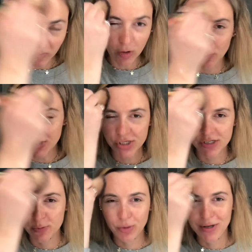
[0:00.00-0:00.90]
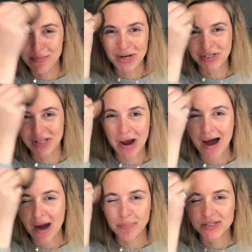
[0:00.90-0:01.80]
which is pretty much the
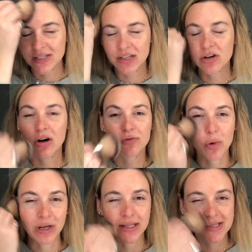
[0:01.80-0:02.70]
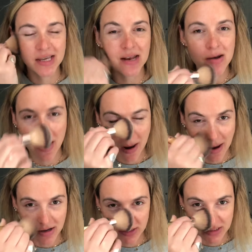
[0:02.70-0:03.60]
opposite of oily skin.
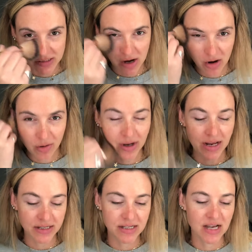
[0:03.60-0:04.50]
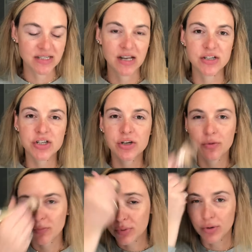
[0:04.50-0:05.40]
So it doesn't
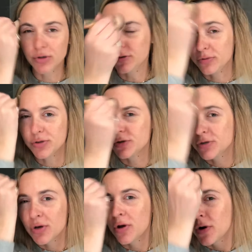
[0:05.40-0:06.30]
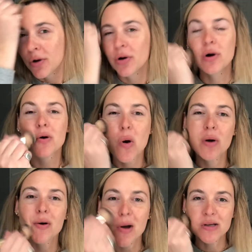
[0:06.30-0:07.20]
produce
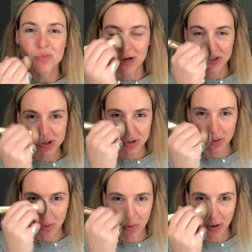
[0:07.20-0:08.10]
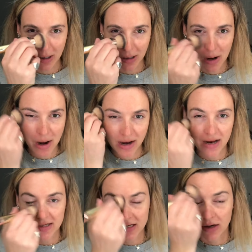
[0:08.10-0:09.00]
as much oil
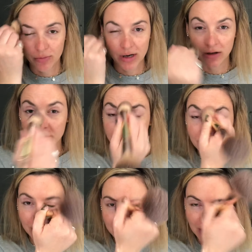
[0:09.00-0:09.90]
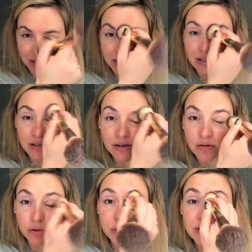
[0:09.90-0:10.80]
as a regular skin does,
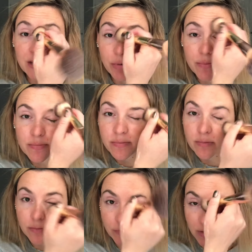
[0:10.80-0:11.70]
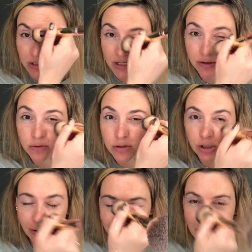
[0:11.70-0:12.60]
or sebum, the technical
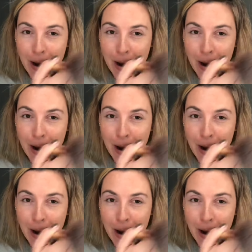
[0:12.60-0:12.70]
term.